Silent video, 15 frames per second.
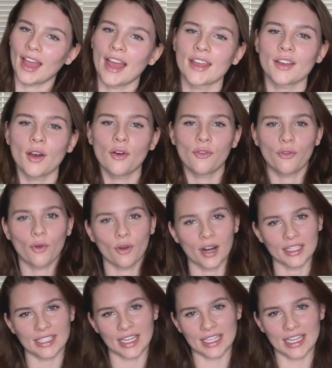I go for a
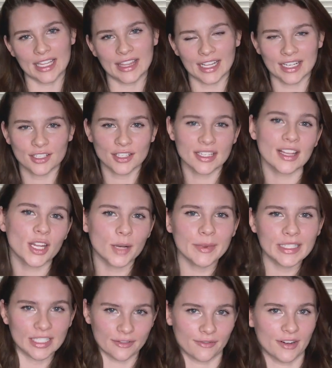technique that is just a little bit
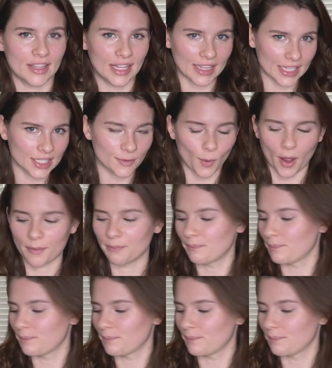different than this one.